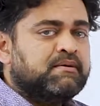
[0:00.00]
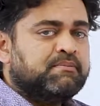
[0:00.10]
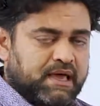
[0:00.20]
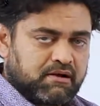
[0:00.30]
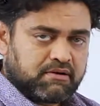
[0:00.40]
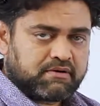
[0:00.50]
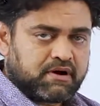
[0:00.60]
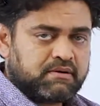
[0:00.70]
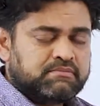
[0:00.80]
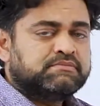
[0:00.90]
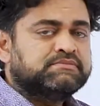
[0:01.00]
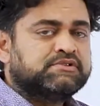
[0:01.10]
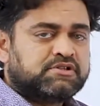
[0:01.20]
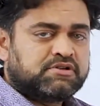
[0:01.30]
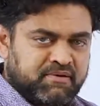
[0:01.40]
parallelogram,
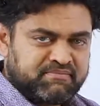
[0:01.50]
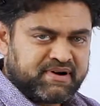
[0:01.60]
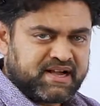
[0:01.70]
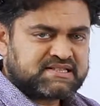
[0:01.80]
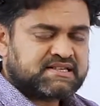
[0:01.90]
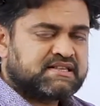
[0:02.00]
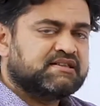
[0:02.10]
rhombus.